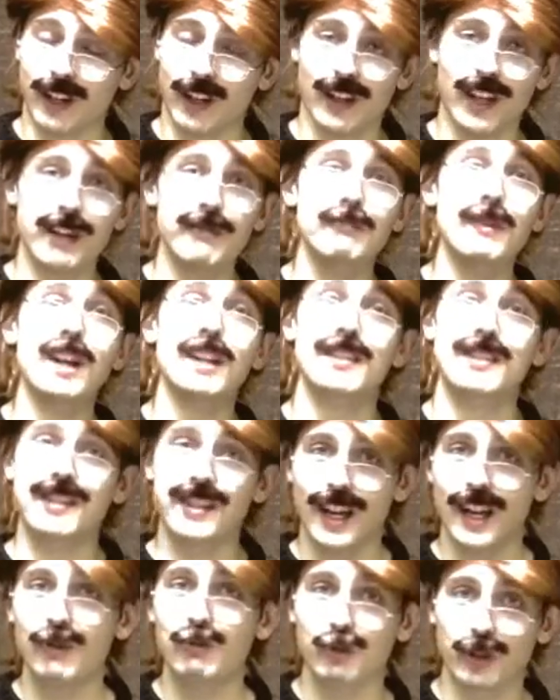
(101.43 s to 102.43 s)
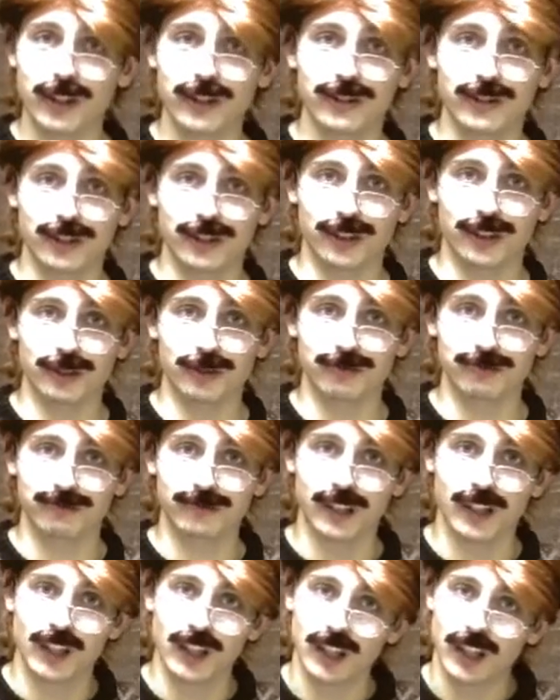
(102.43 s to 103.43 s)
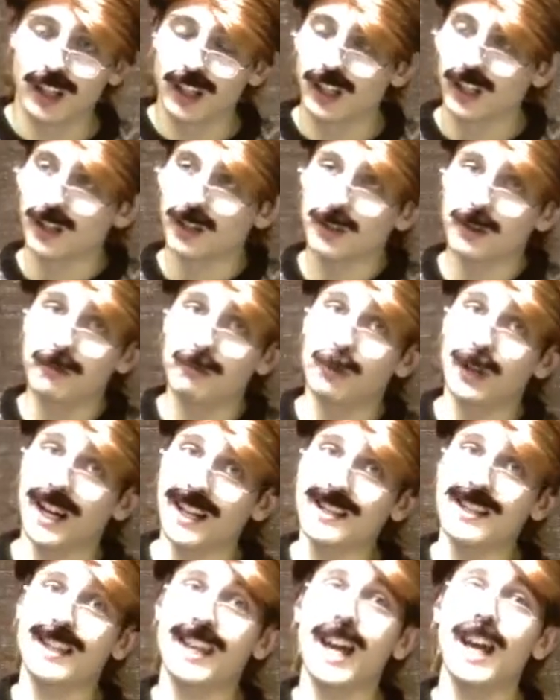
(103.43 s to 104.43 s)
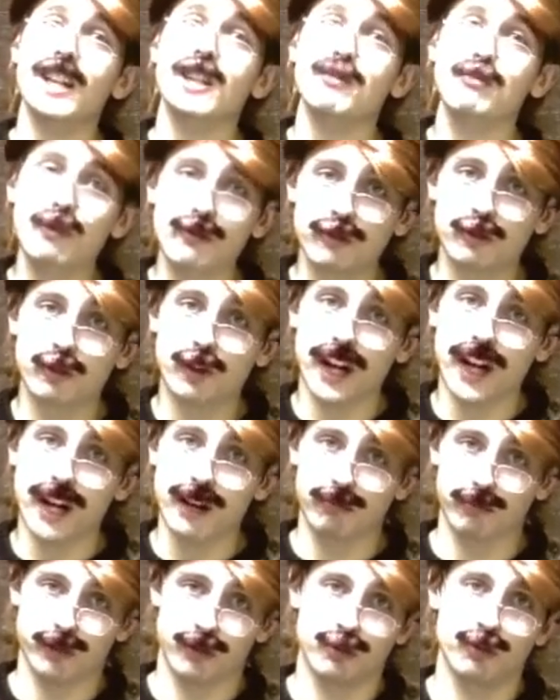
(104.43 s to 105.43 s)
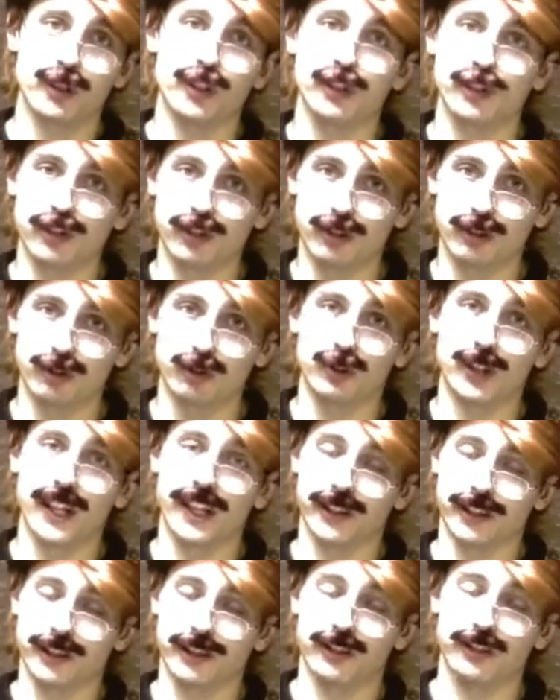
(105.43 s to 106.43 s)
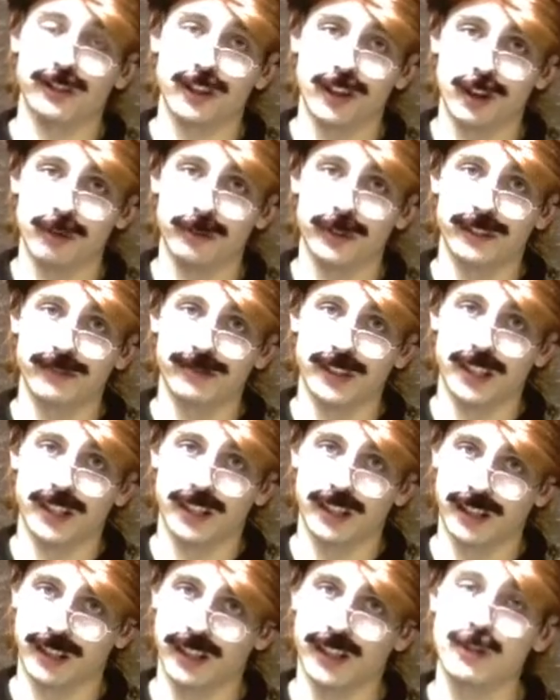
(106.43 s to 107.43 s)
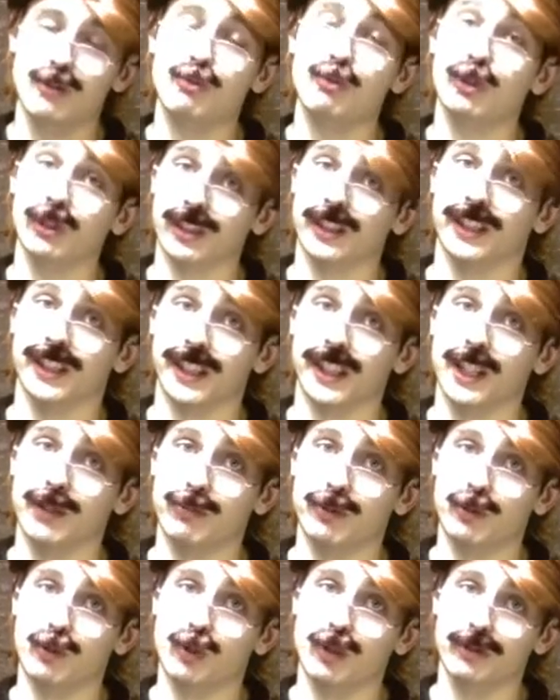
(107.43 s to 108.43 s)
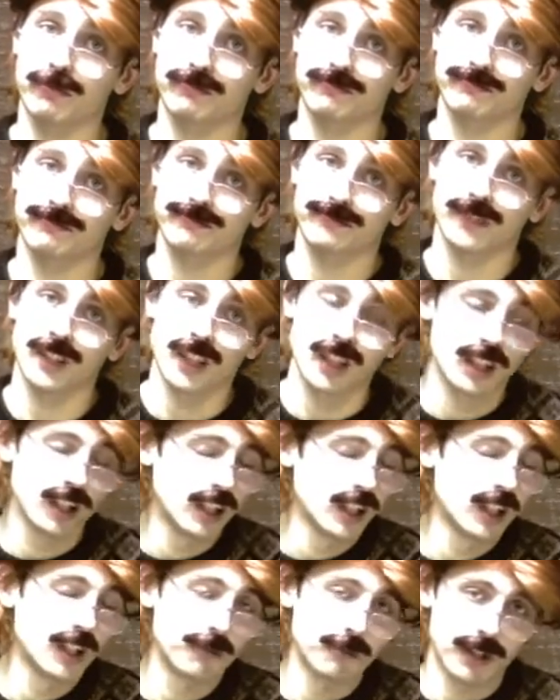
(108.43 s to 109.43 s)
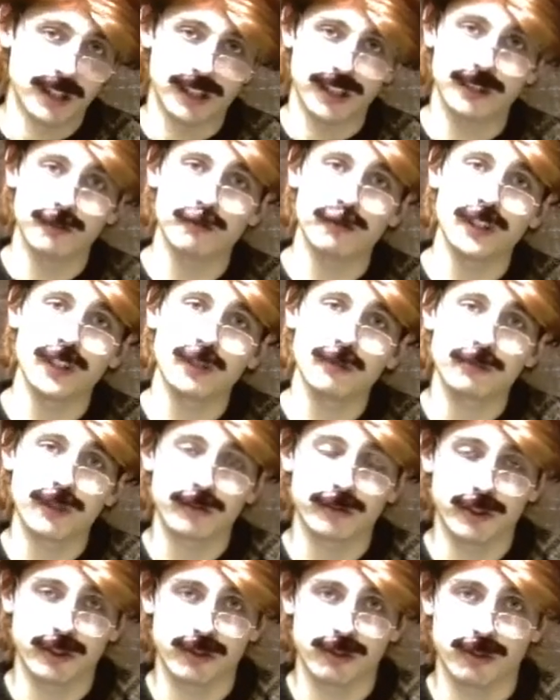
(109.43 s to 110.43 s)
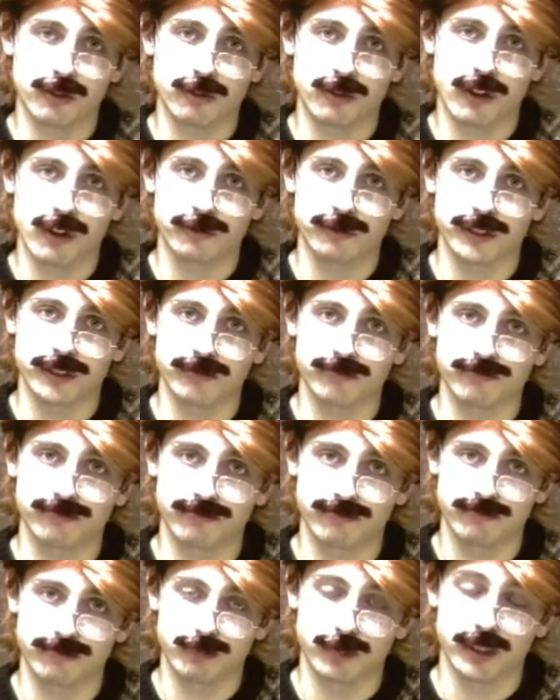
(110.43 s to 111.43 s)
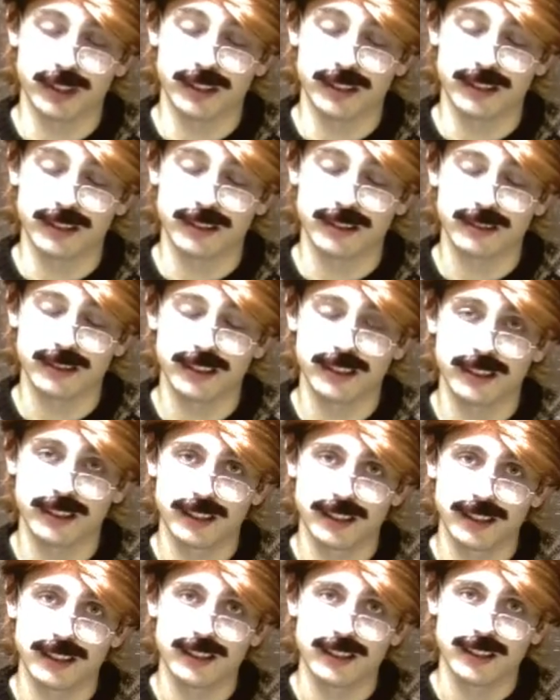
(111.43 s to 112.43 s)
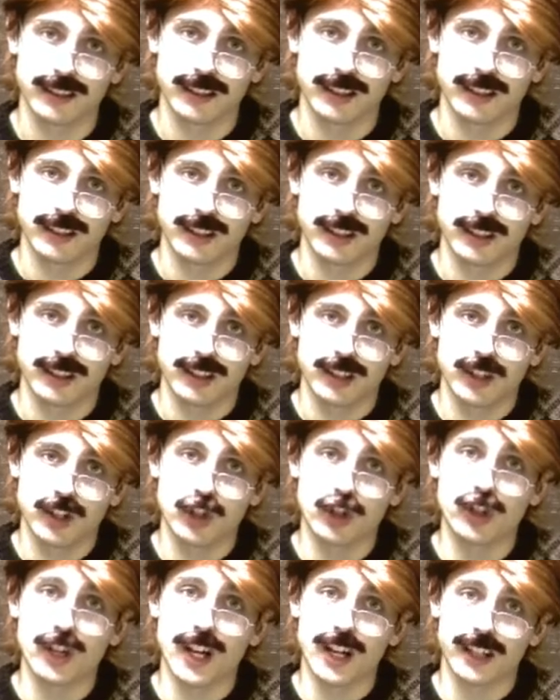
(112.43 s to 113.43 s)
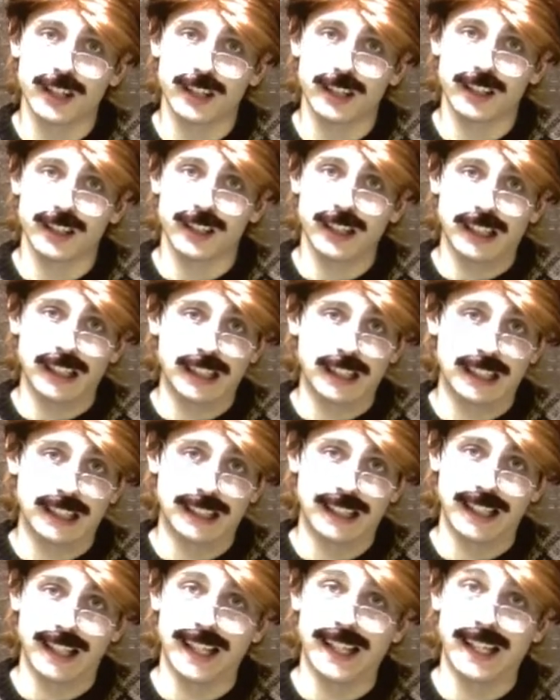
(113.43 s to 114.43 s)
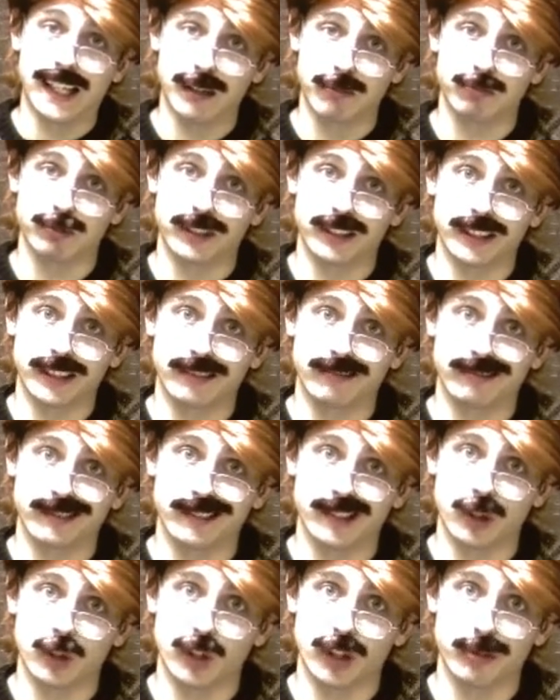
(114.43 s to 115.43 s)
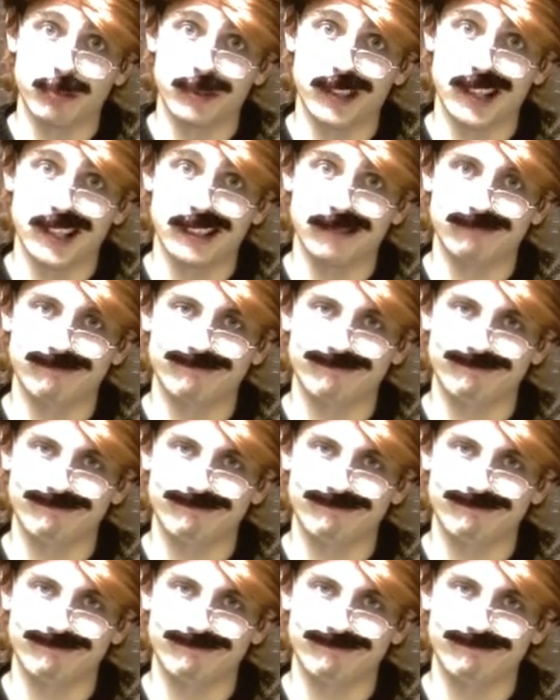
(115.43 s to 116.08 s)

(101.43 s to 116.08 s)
Now that might sound weird to you, but as the cats move around between you and your garment, that's really going to keep you warm. You might need to feed them every so often, but you're not going to get cold, if you know what I mean.